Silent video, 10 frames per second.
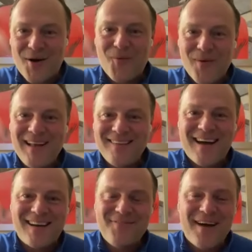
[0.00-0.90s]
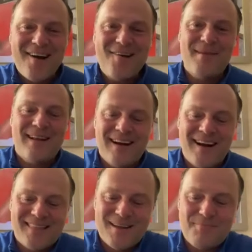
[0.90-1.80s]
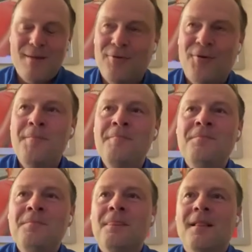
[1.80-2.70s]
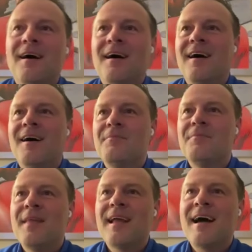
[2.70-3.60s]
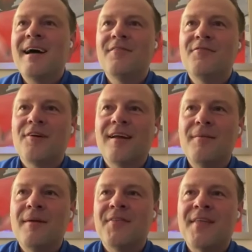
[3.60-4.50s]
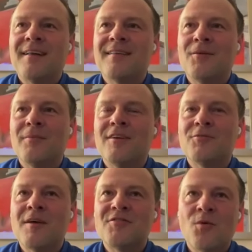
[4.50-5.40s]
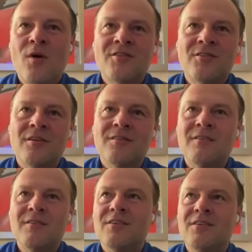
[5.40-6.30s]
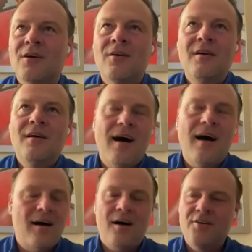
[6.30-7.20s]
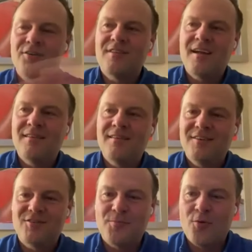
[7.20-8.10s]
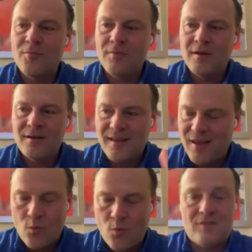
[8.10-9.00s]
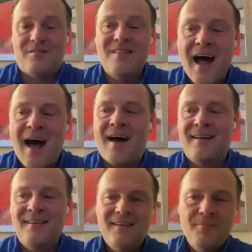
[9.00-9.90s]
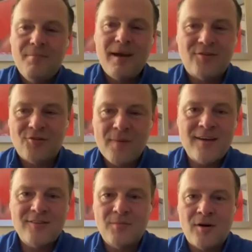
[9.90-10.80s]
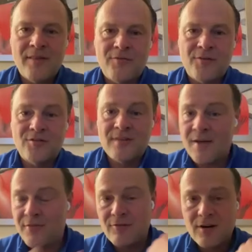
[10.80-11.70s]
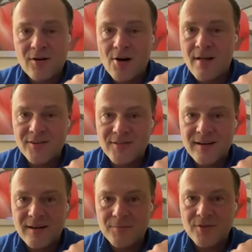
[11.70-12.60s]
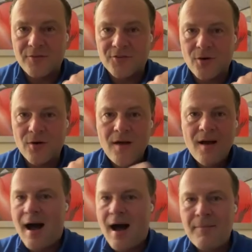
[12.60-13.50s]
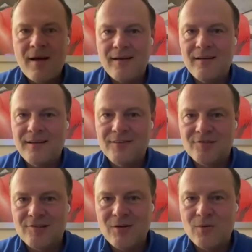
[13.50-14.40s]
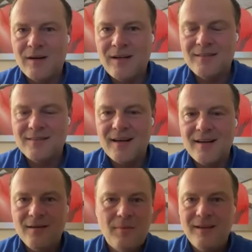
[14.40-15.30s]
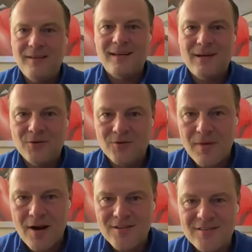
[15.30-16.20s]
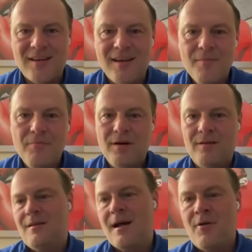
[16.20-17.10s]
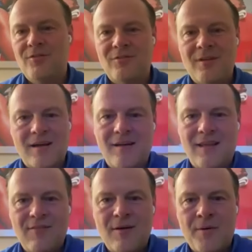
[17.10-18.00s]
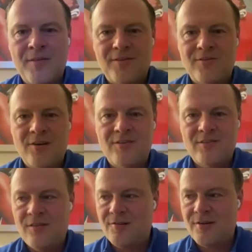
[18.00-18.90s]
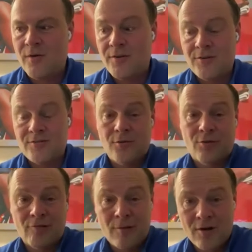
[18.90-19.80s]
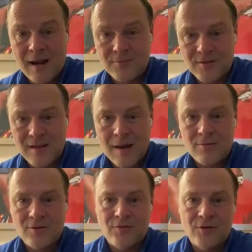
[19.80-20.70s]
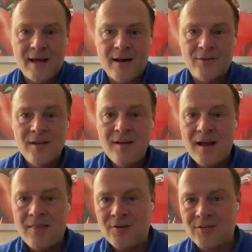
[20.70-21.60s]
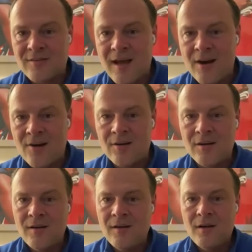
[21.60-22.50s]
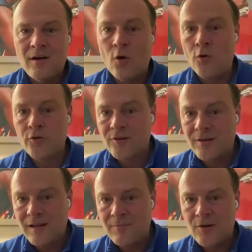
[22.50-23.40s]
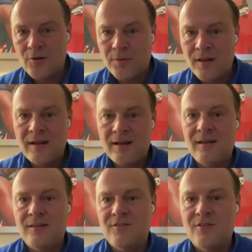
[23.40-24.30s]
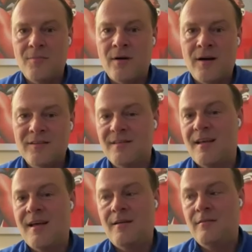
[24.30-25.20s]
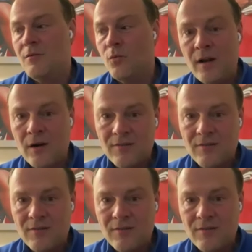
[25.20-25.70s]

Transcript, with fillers: to go in in that environment. And I think people, um, they kind of forget about that a little bit, especially watching on TV. So I understand the disappointment. It was not Pacers basketball in the first half. And Rick Carlisle said it himself. So I'm not going to disagree with what he said. I mean, he said it was embarrassing. But yeah. I'm also not going to give up on the series either, knowing there's still three more games at Gainbridge Fieldhouse, and there's a tired, an older team that you're playing against the Bucks, and we don't